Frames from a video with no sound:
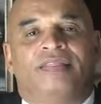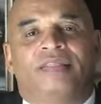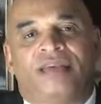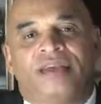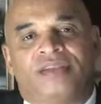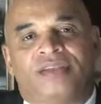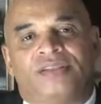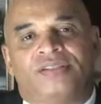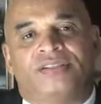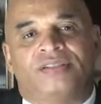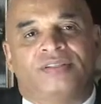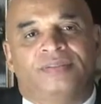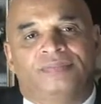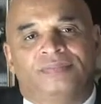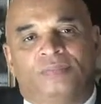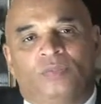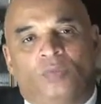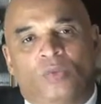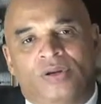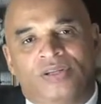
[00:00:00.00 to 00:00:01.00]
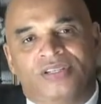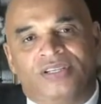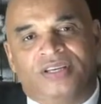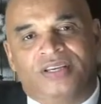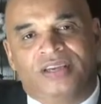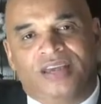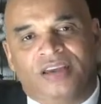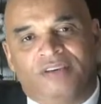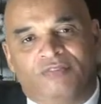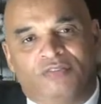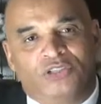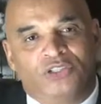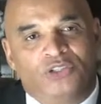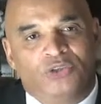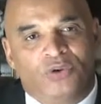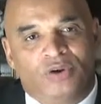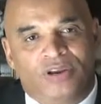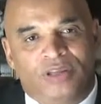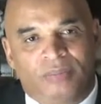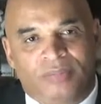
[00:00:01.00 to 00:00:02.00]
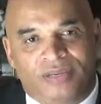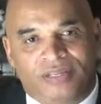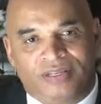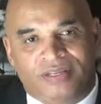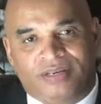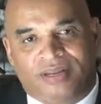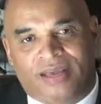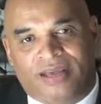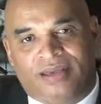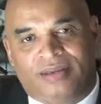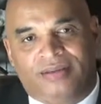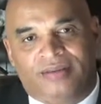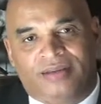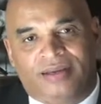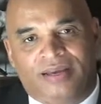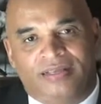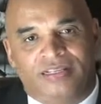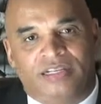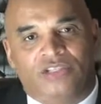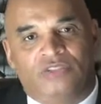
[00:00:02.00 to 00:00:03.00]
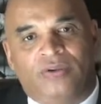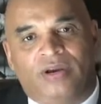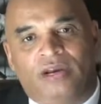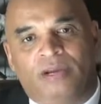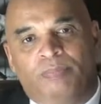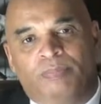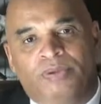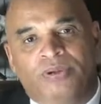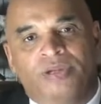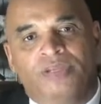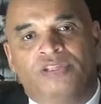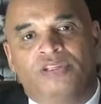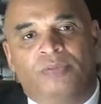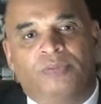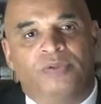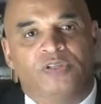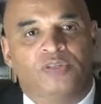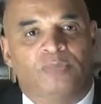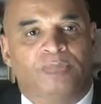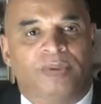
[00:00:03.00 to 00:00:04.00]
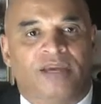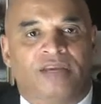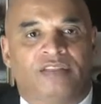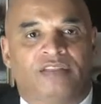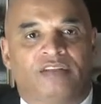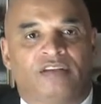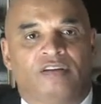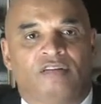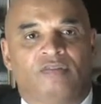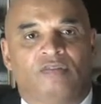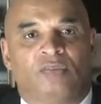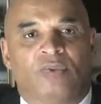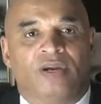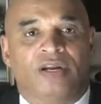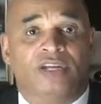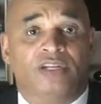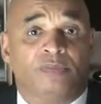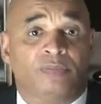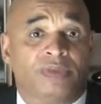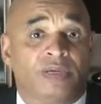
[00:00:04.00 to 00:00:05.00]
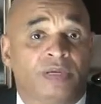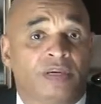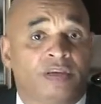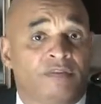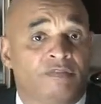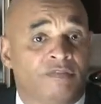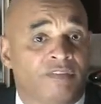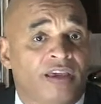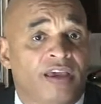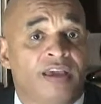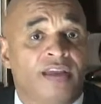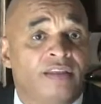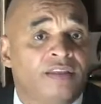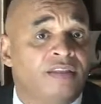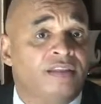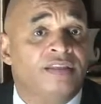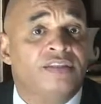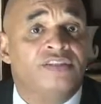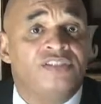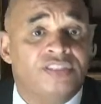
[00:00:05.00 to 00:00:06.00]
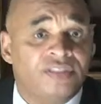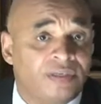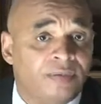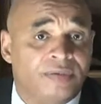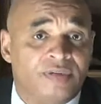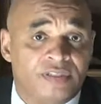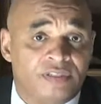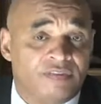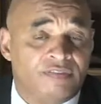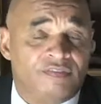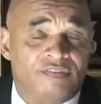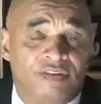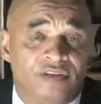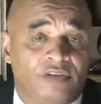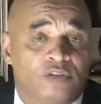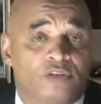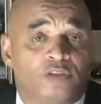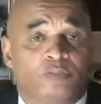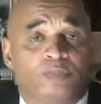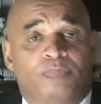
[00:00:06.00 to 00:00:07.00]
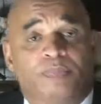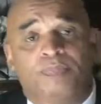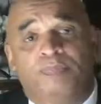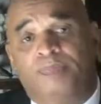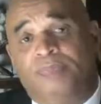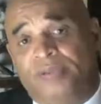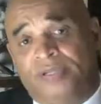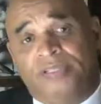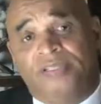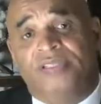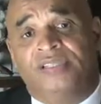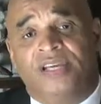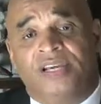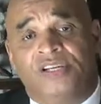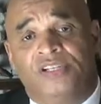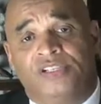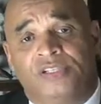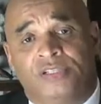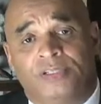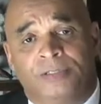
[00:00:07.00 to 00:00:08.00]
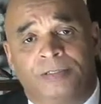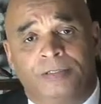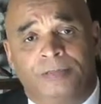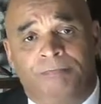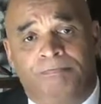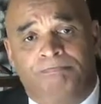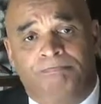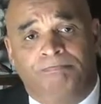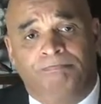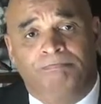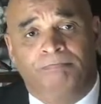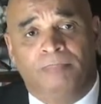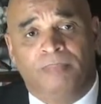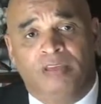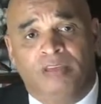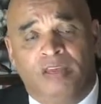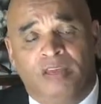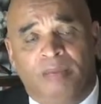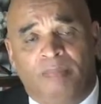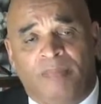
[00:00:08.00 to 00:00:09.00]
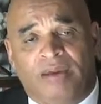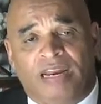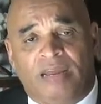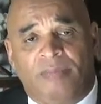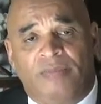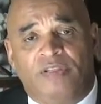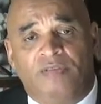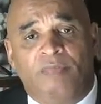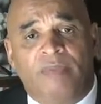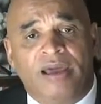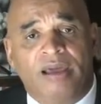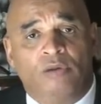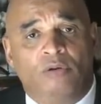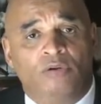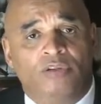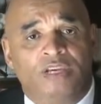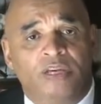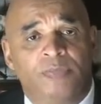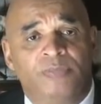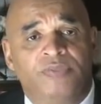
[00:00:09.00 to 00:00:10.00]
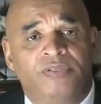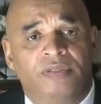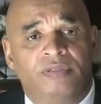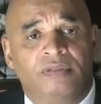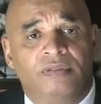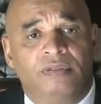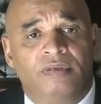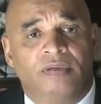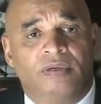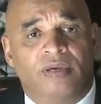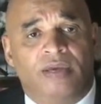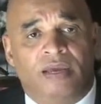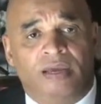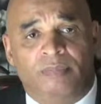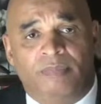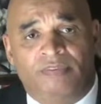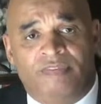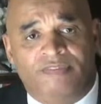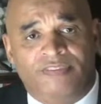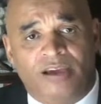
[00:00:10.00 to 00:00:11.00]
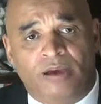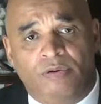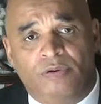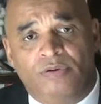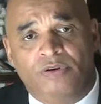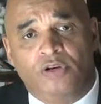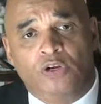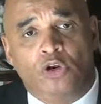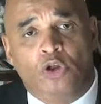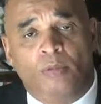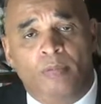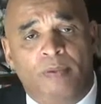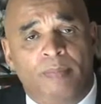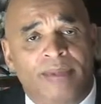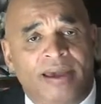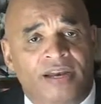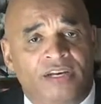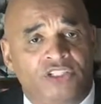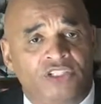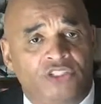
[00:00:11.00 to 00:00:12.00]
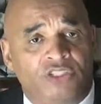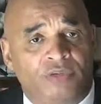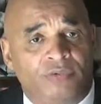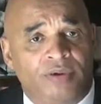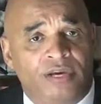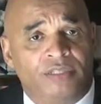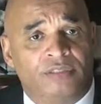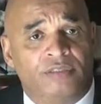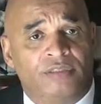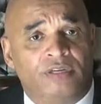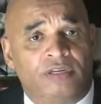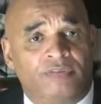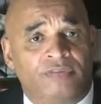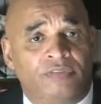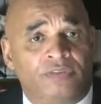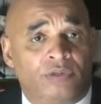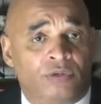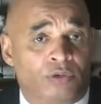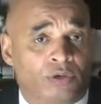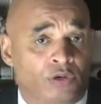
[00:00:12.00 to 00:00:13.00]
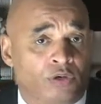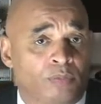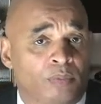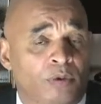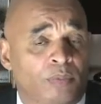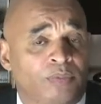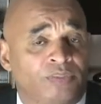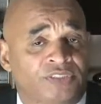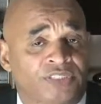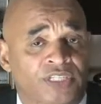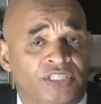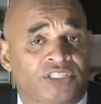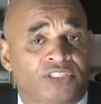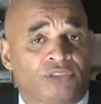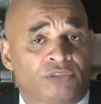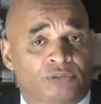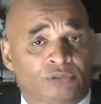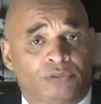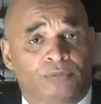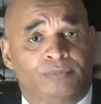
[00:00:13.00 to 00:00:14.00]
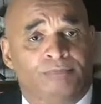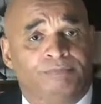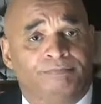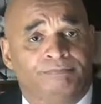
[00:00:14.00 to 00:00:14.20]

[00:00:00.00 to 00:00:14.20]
Thanks once again for joining me today as I try to put into perspective what has been conveyed in this series of videos presentations. My name is Michael Gibson. I am the founder and global managing director of the Critical Mobilization Group.